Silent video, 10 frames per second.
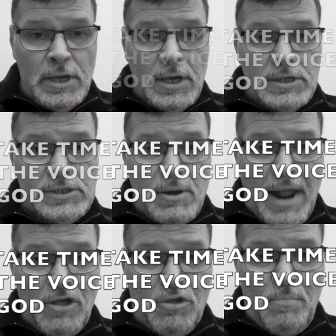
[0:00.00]
So
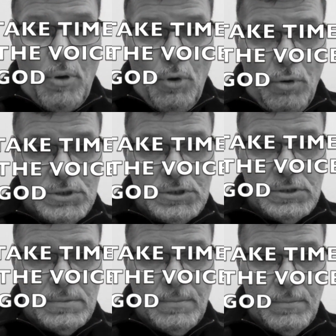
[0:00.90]
let's pause
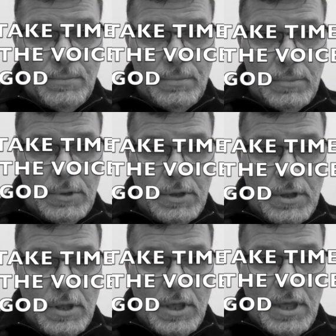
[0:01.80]

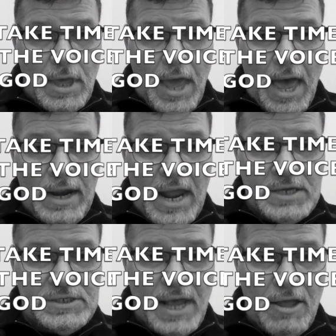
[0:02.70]
and
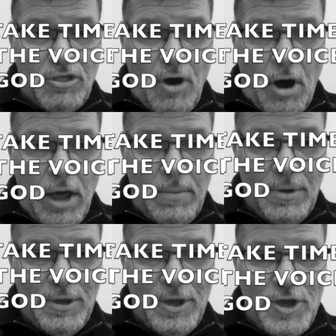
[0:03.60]
let's take
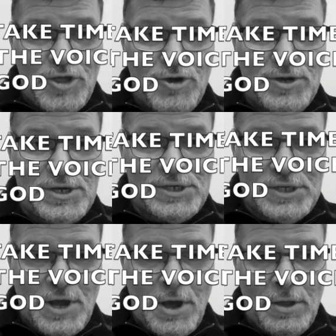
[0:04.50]
time to
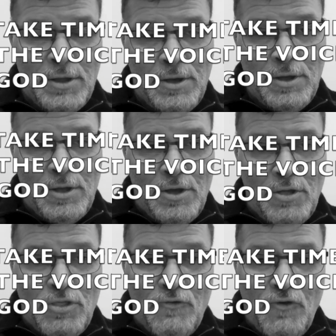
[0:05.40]
discern
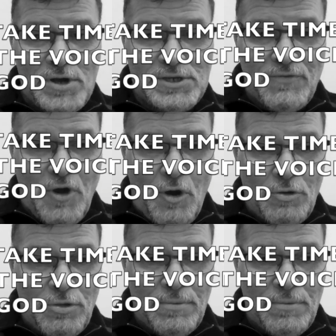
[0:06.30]
the voice of God.